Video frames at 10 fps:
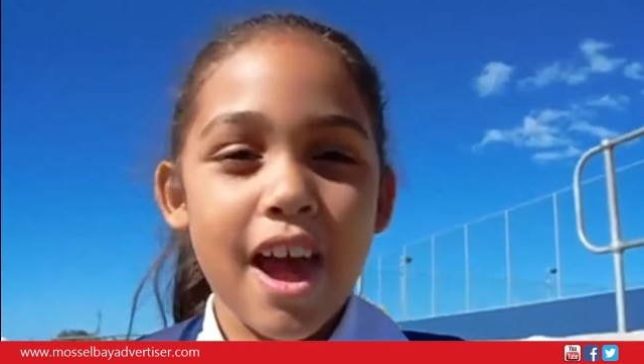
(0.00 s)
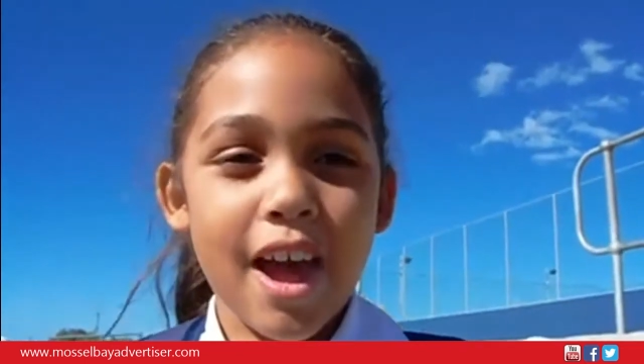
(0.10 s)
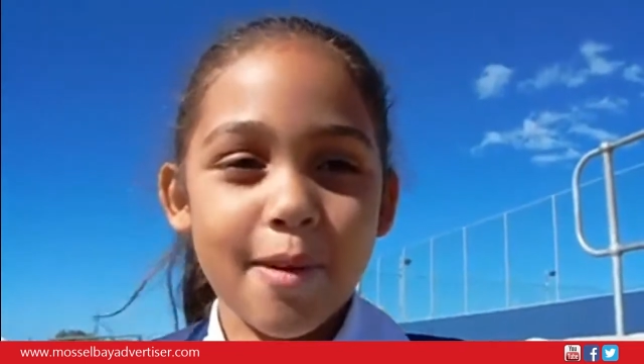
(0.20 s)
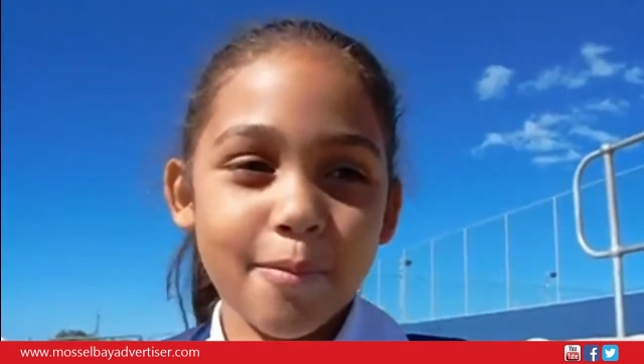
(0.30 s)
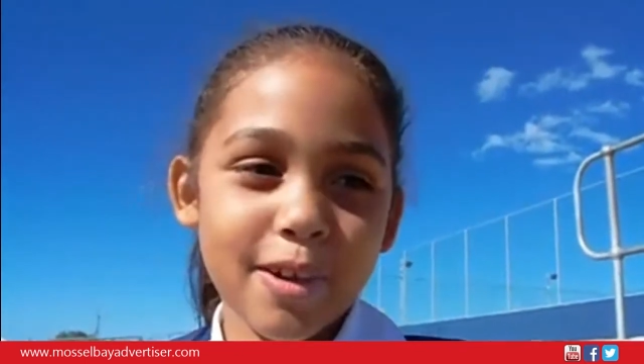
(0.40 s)

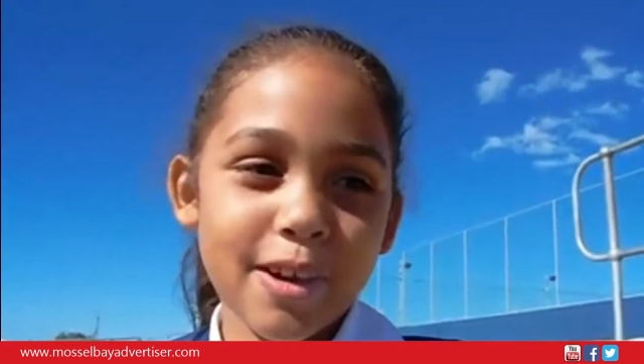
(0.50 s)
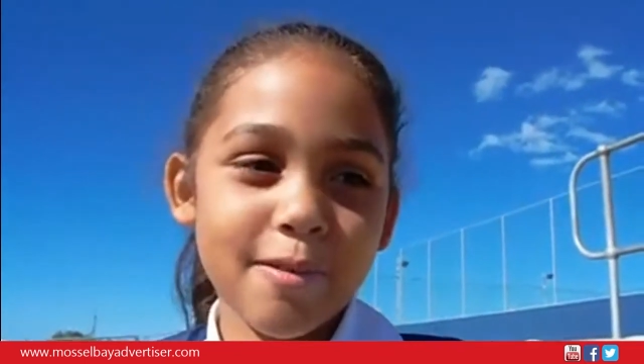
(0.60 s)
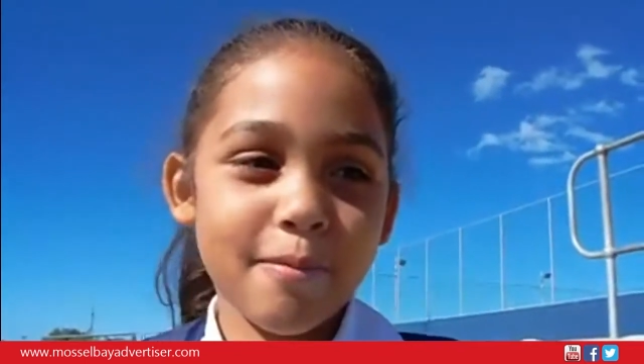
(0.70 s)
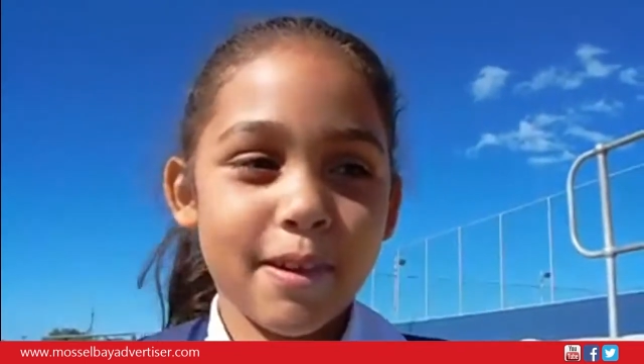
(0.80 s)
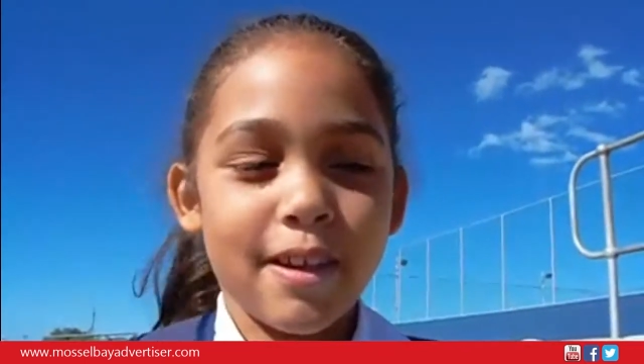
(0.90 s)
I'm going to
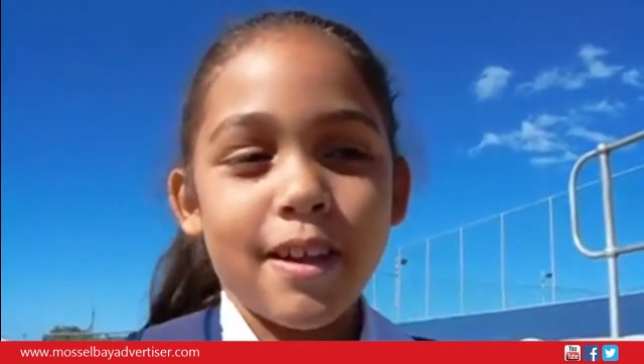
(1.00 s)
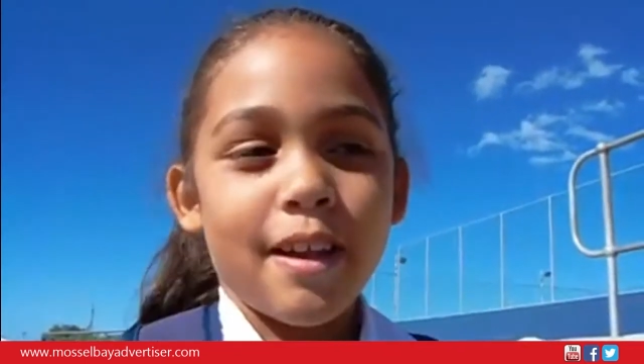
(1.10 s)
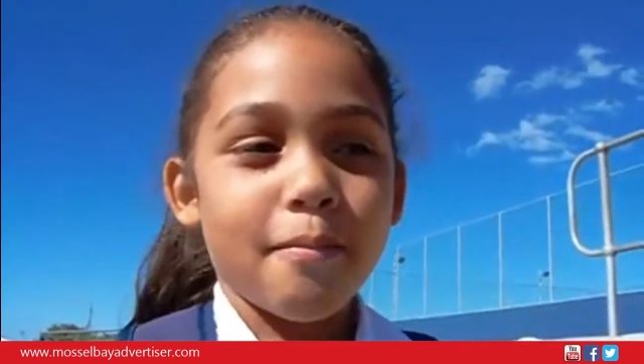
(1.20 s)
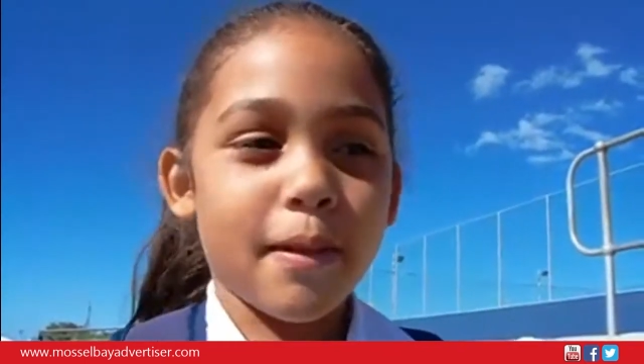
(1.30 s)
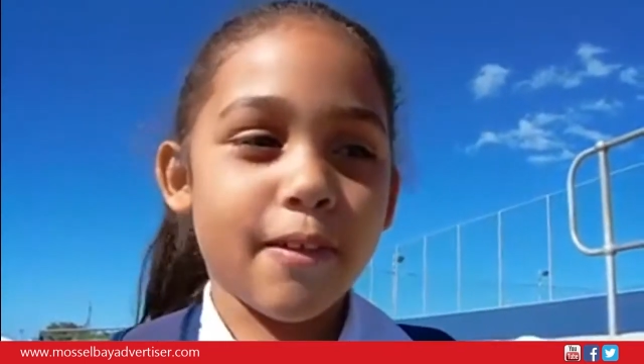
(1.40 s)

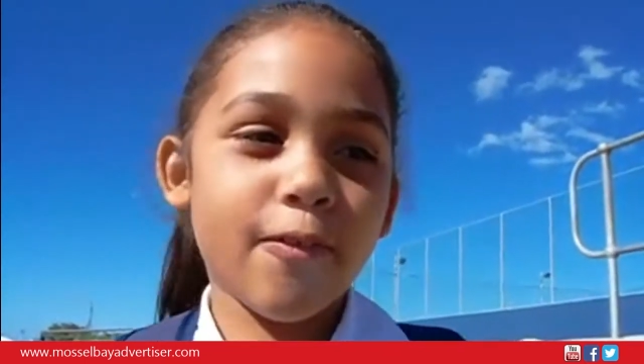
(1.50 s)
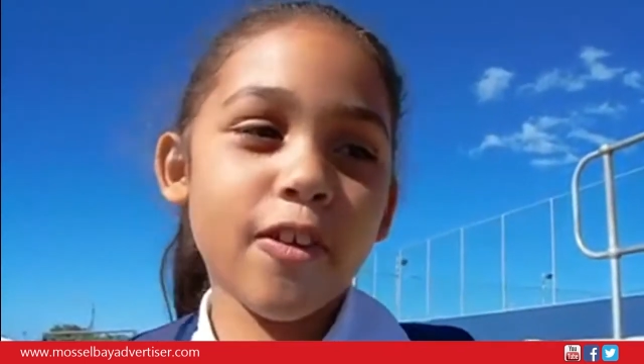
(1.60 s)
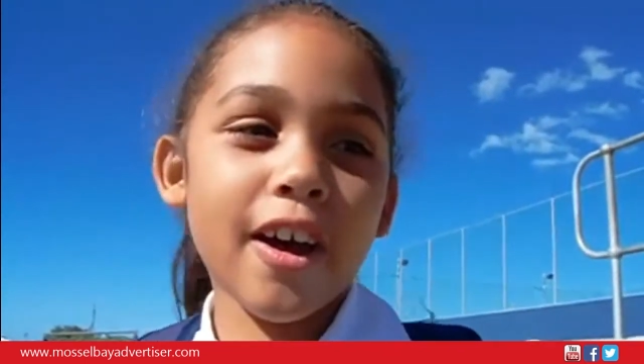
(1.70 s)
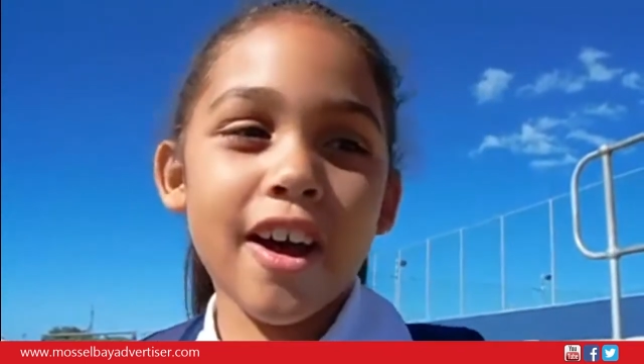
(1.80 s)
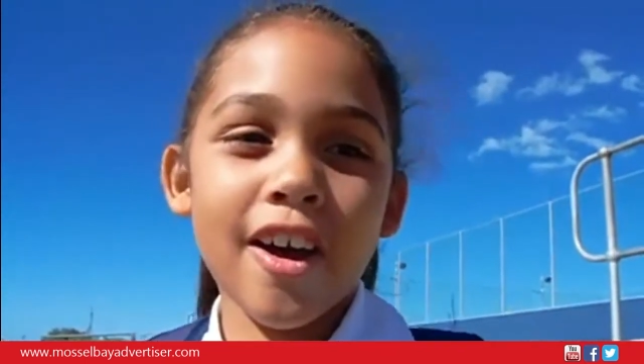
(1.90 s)
make, make
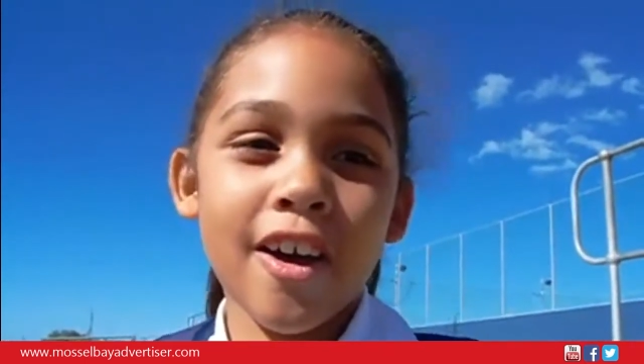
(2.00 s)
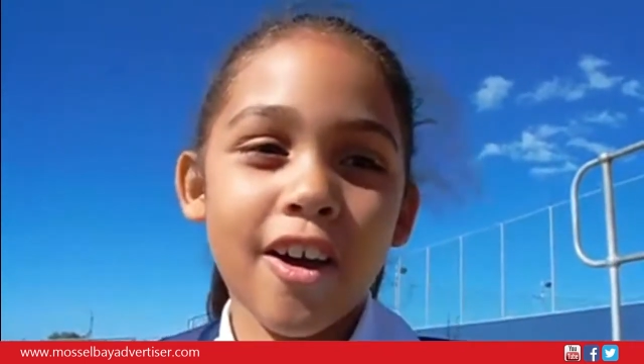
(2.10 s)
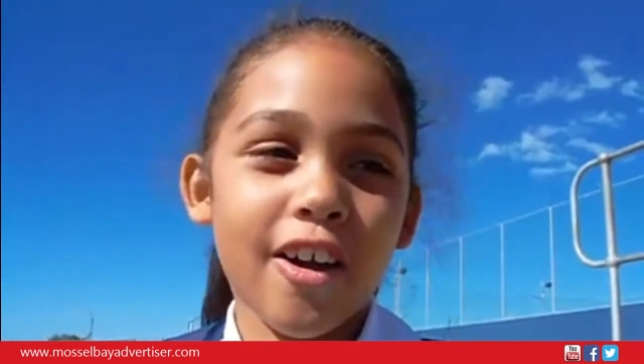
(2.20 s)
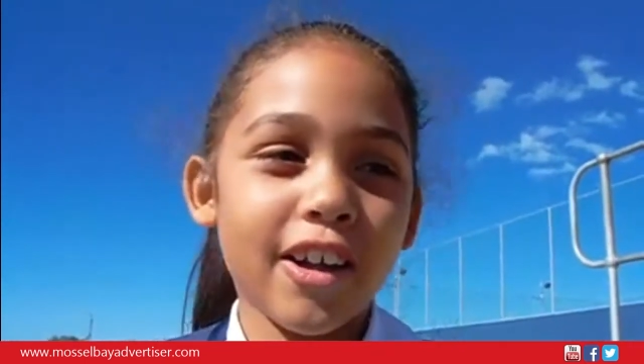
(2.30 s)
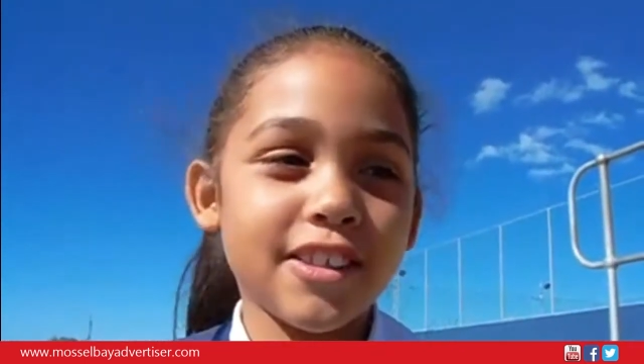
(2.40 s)
her a
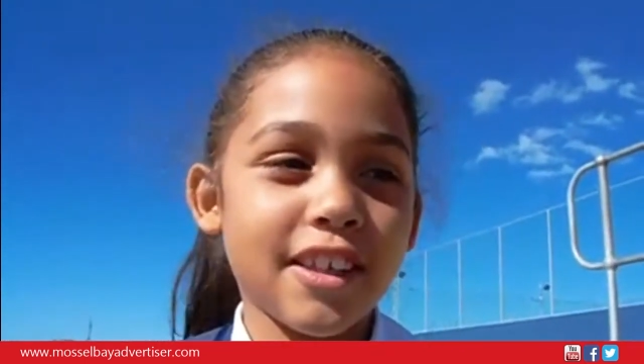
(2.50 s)
heart